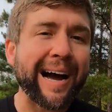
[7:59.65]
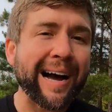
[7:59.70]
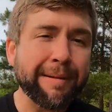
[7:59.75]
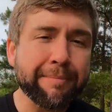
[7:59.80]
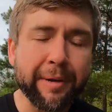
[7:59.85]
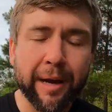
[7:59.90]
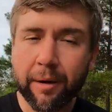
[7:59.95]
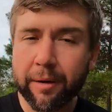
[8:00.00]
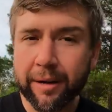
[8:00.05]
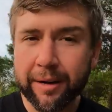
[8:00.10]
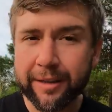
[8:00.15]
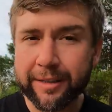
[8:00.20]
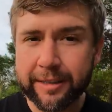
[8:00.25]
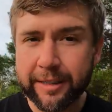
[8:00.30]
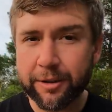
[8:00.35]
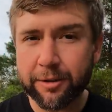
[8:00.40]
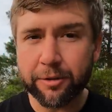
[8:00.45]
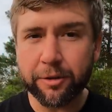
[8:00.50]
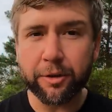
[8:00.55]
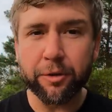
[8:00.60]
I'm not gonna
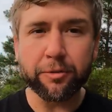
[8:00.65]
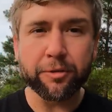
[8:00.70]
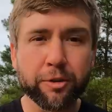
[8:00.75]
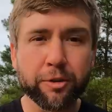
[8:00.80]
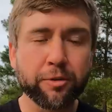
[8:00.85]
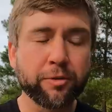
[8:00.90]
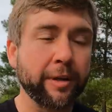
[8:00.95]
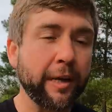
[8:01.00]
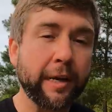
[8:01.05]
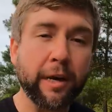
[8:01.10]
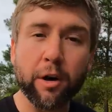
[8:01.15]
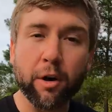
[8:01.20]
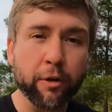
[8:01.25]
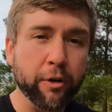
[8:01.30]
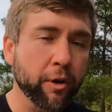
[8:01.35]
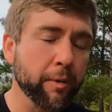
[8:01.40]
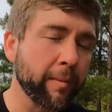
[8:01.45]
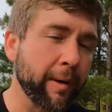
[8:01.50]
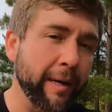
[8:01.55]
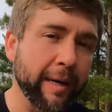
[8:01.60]
tell to take
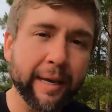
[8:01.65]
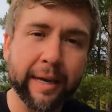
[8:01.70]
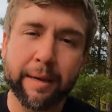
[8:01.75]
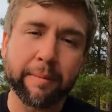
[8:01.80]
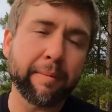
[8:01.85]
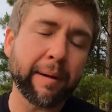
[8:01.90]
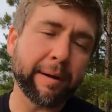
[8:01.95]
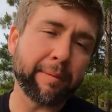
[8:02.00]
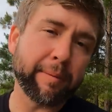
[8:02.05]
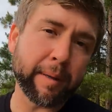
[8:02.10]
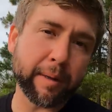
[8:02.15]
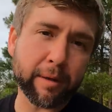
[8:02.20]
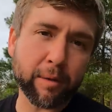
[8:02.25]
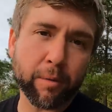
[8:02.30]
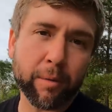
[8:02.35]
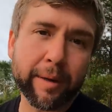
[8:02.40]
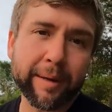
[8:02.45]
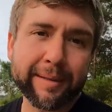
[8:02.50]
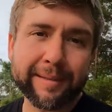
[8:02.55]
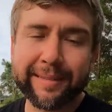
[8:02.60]
all your money and buy
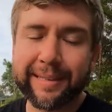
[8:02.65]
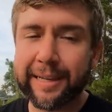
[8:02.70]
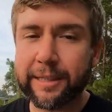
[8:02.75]
Bitcoin.